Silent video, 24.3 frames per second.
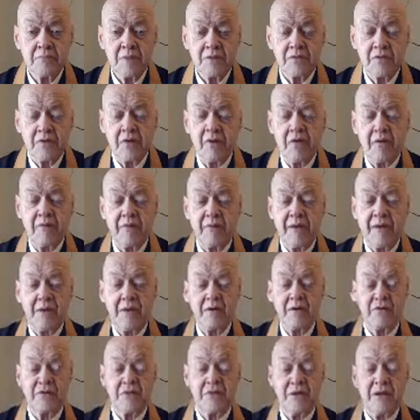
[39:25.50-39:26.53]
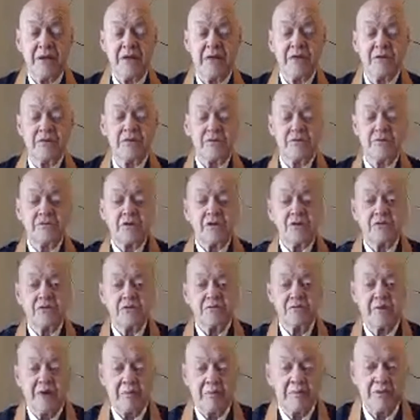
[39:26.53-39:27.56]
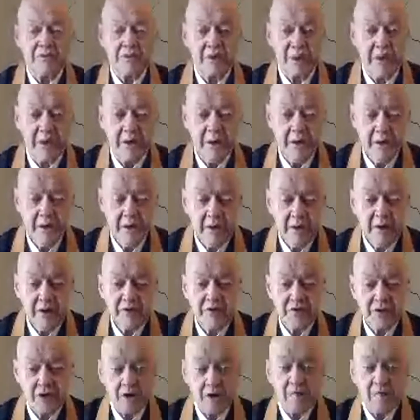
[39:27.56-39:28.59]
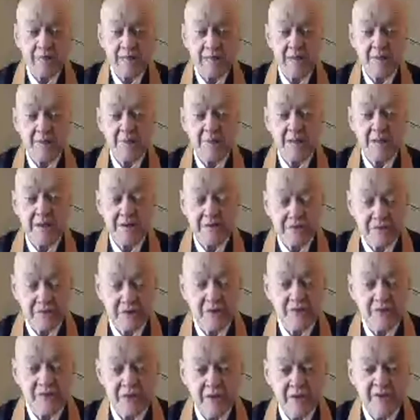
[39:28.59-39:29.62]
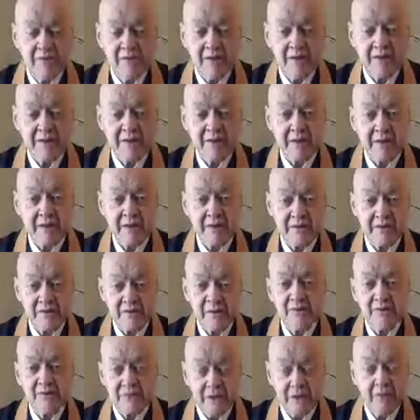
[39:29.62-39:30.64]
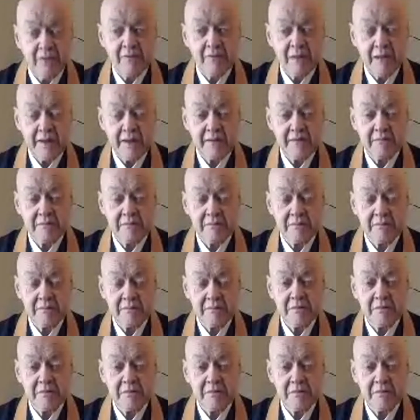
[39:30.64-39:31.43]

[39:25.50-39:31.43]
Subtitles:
So if I understand you, Joseph, I would say sharpening a blade starts out like that. It starts out like